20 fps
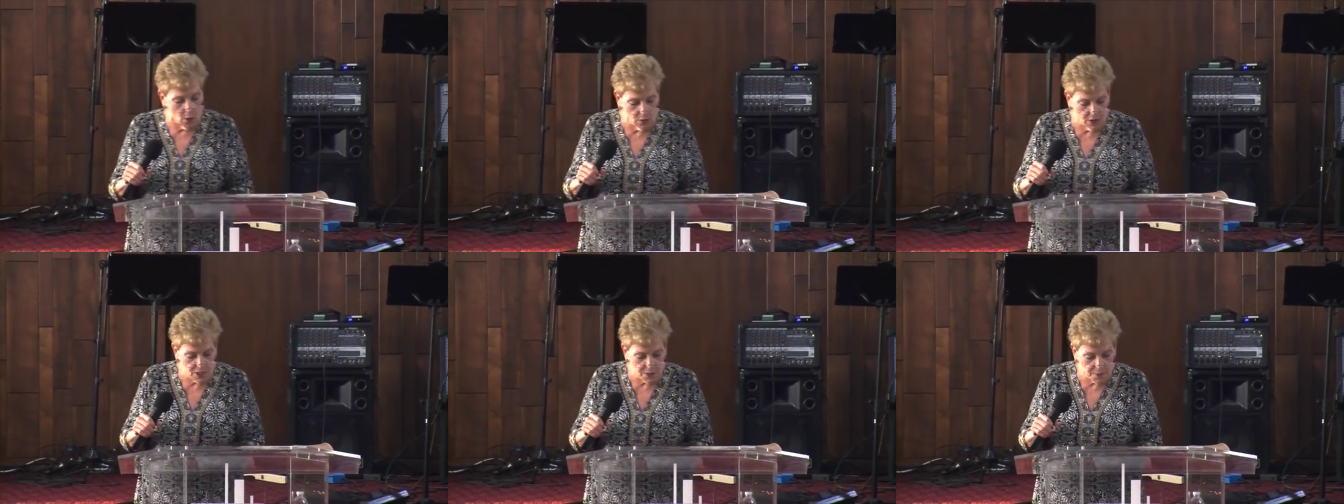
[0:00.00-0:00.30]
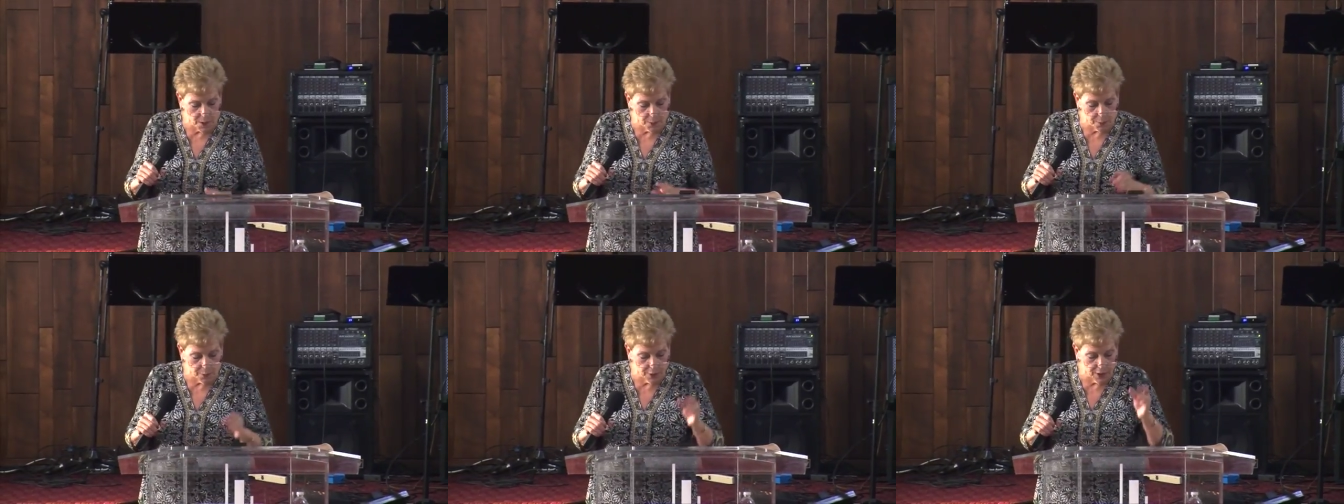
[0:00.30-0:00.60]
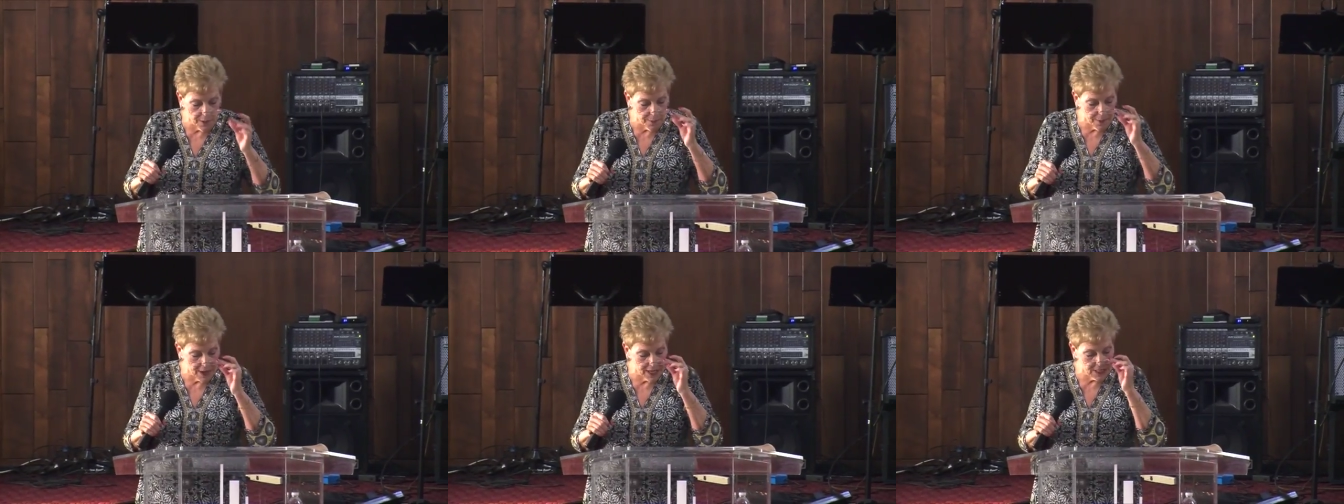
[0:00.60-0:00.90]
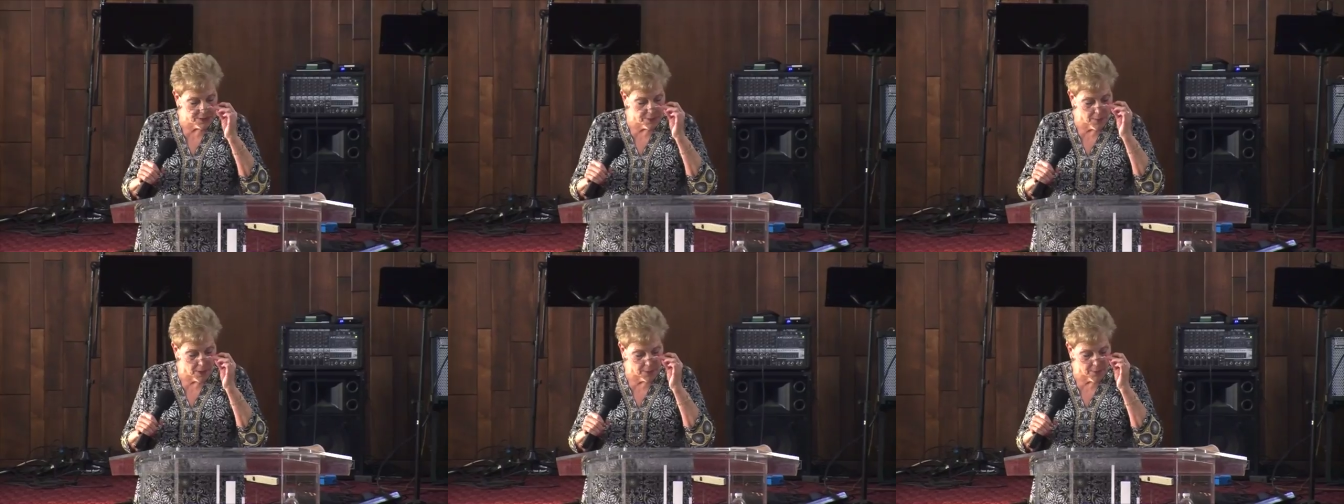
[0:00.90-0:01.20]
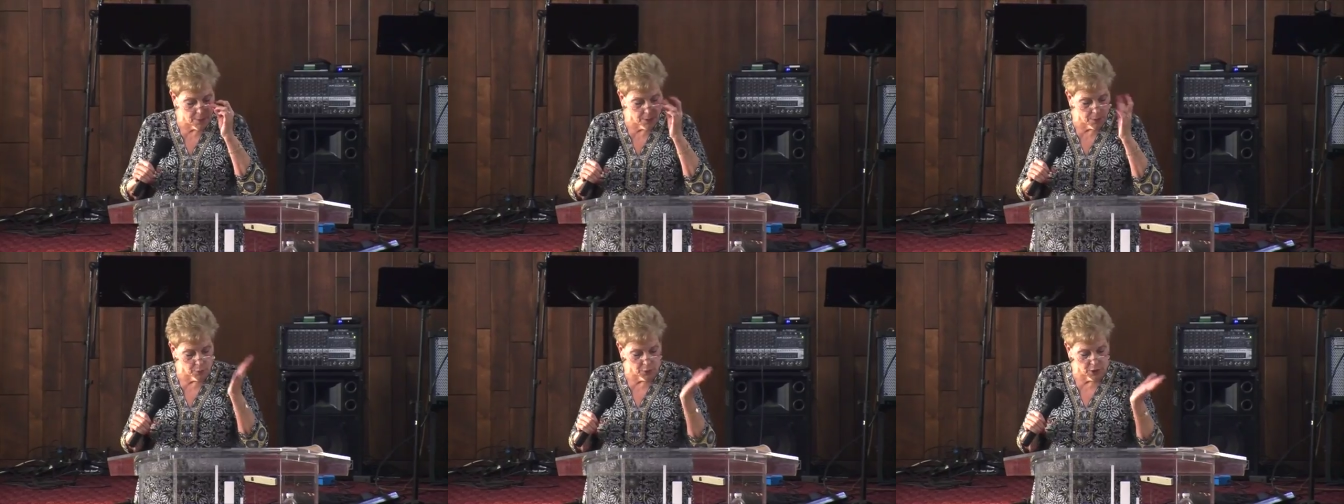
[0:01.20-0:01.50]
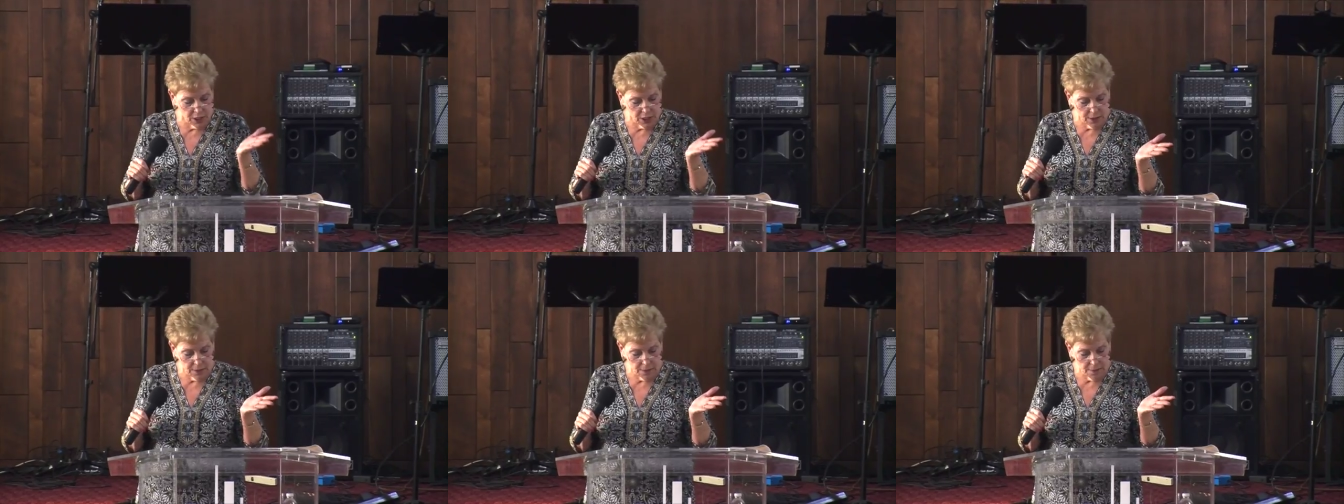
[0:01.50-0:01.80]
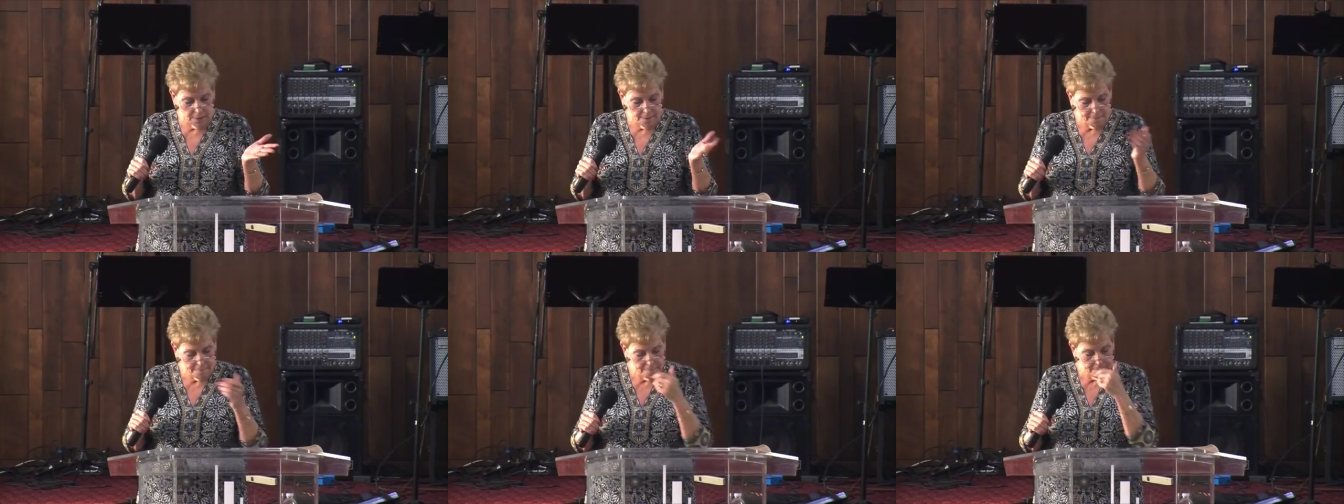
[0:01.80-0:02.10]
Holy Spirit, bring it back to my memory.
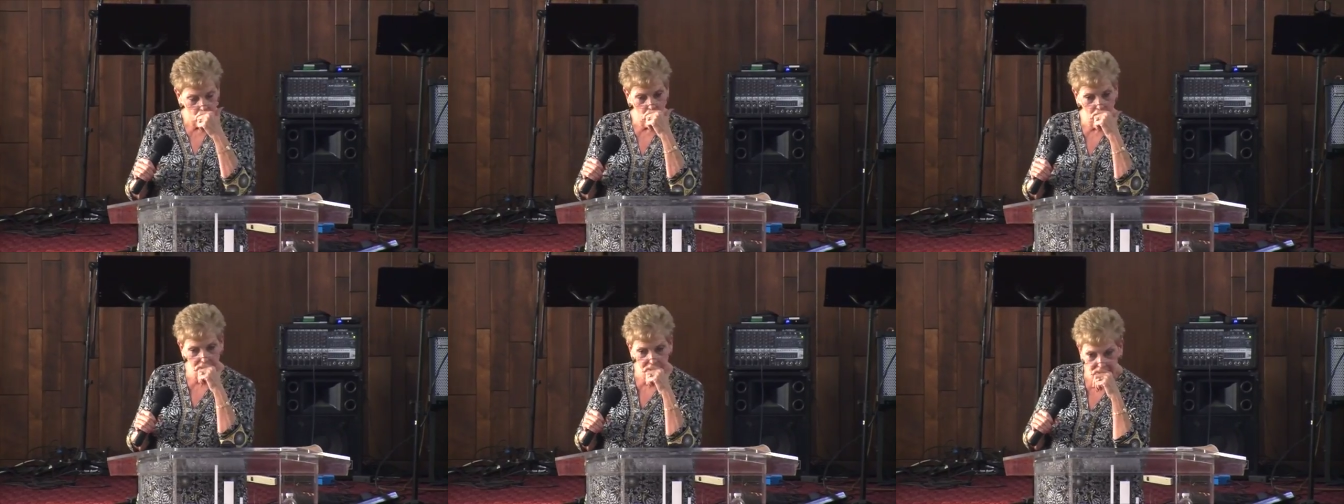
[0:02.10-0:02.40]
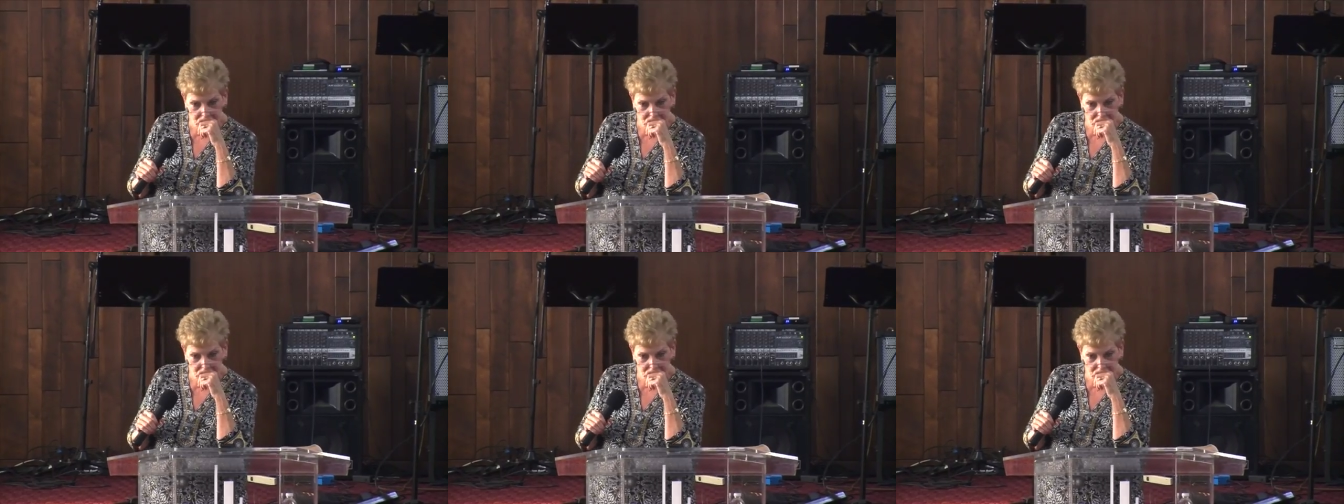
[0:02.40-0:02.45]
Wait a